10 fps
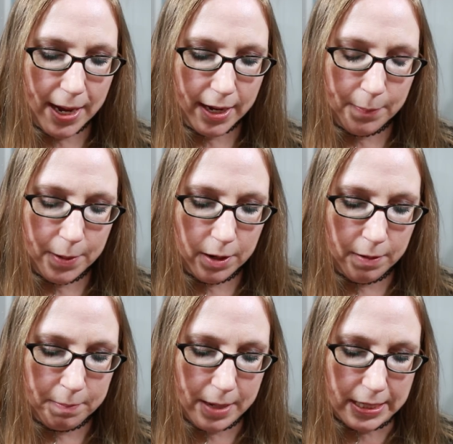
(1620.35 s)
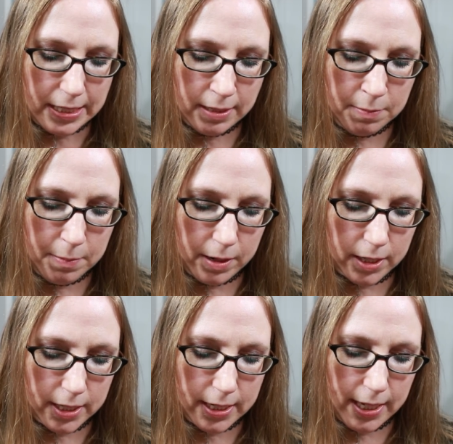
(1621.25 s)
by a company called Maison
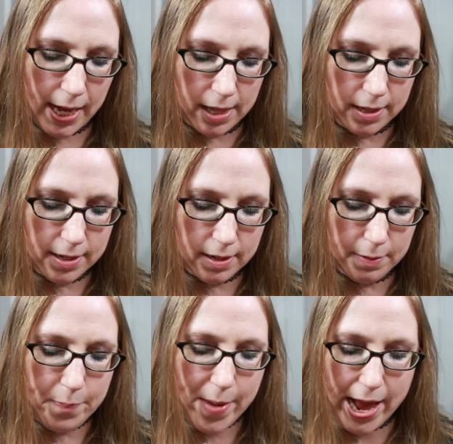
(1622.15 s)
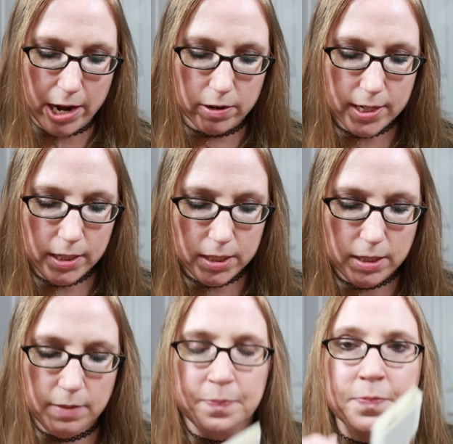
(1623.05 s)
Margiela
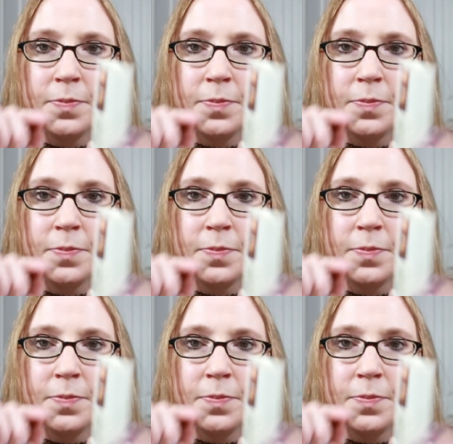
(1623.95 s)
Paris.